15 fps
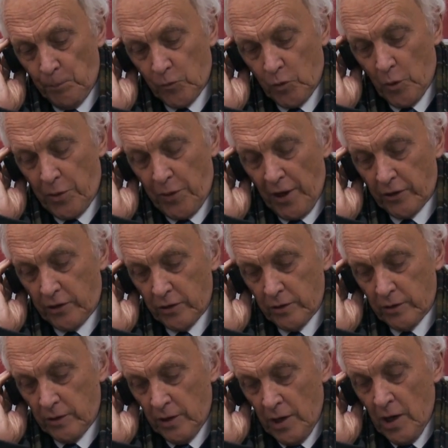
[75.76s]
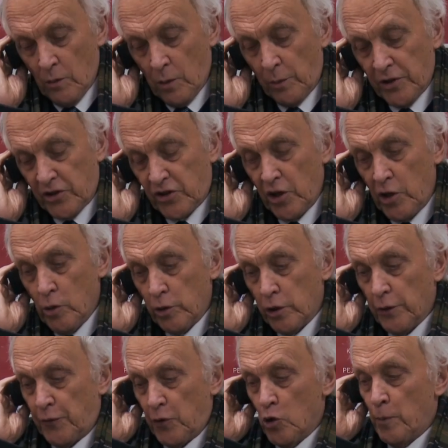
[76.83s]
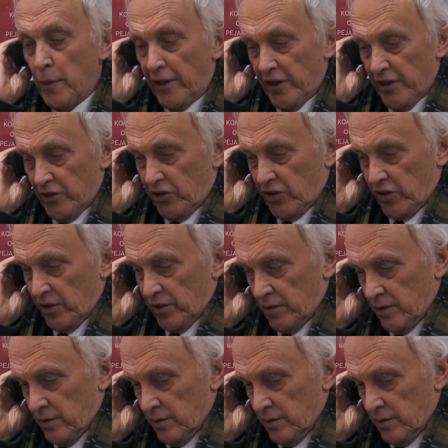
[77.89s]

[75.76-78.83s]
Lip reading: Good, thank you. Well, we'll see you in a few minutes.